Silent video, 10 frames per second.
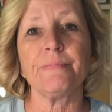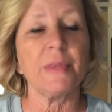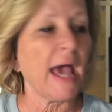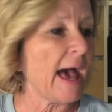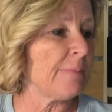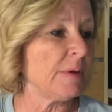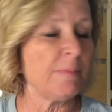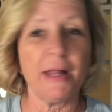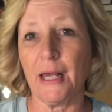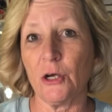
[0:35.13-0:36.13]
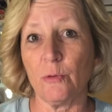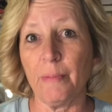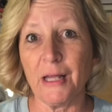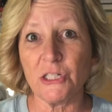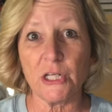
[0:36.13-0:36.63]
the Happy Planner
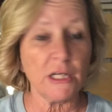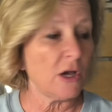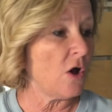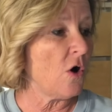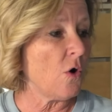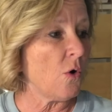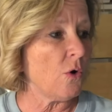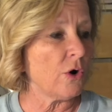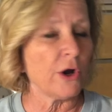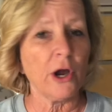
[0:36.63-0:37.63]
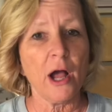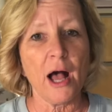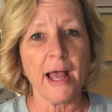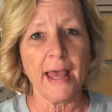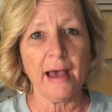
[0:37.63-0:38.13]
punch it, or
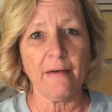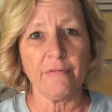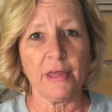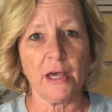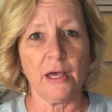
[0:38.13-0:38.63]
I have the